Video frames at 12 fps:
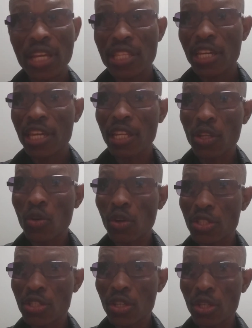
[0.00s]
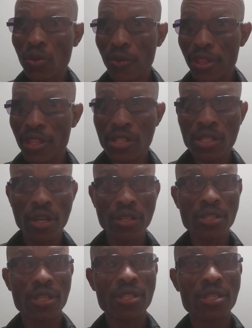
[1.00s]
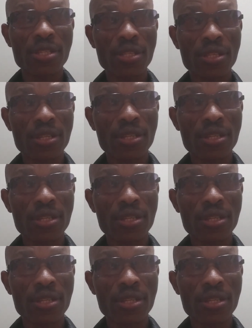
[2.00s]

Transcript: that they can continue with this nonsense.